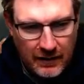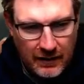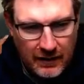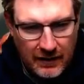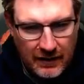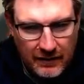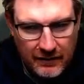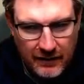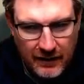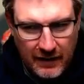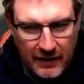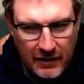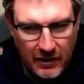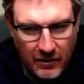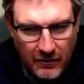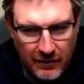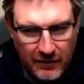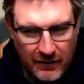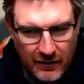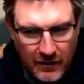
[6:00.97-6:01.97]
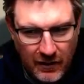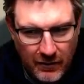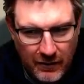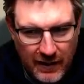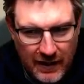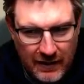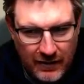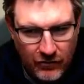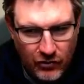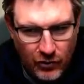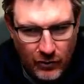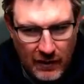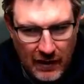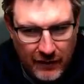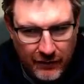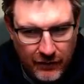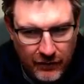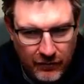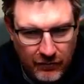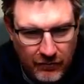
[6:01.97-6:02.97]
Is he going to go ahead? The 2
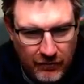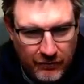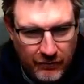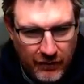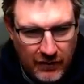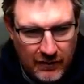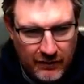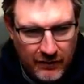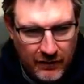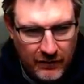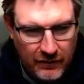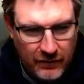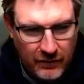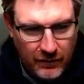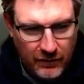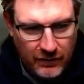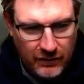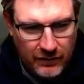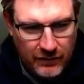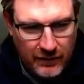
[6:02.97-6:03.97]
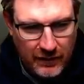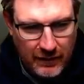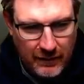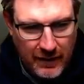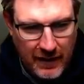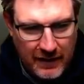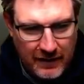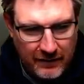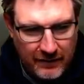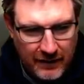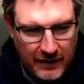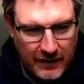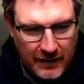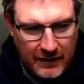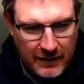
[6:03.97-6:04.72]
Alphas are in front of us, so it's any second